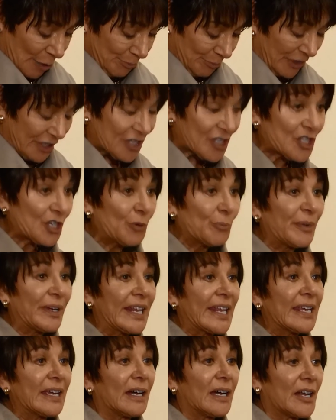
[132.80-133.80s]
but so
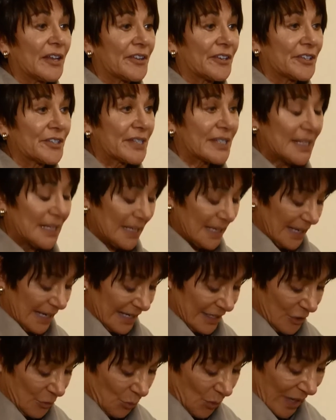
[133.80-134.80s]
many others
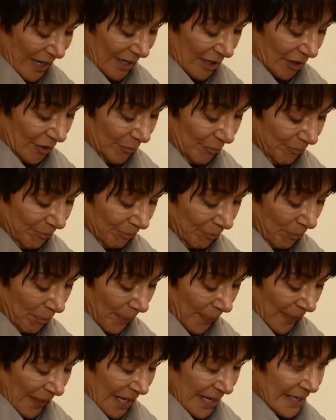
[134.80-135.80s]
as well.
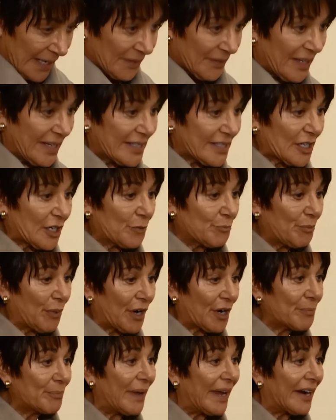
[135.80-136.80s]
These are
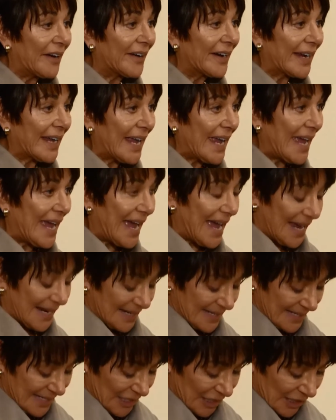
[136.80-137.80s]
barbaric
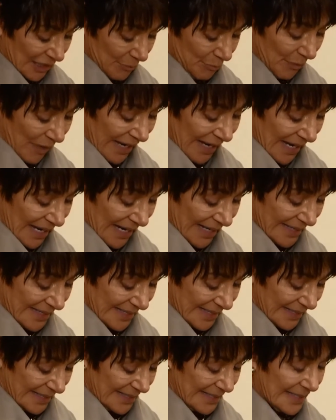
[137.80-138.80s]
acts by
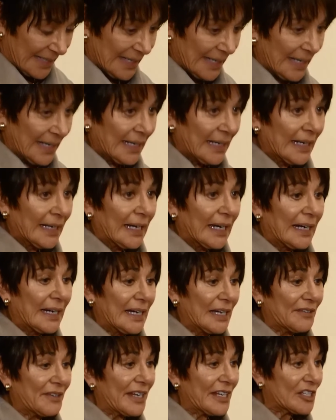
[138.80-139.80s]
ISIS.
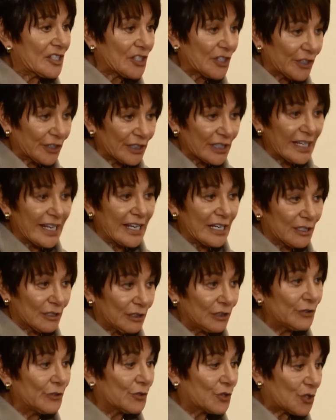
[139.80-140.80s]
They certainly
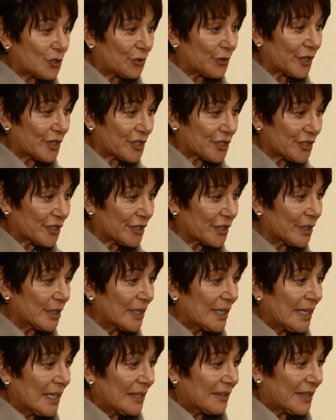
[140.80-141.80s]
include torture,
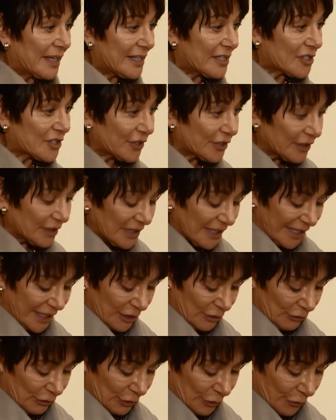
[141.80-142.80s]
they certainly
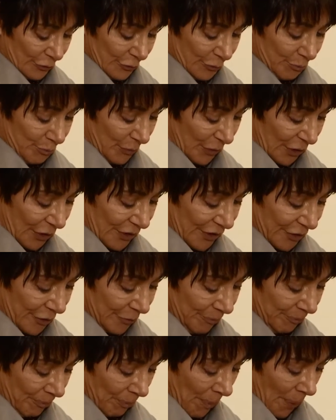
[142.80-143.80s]
include
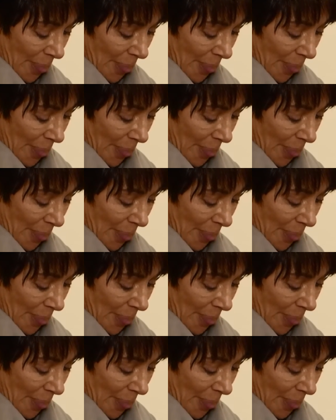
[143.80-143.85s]
murder,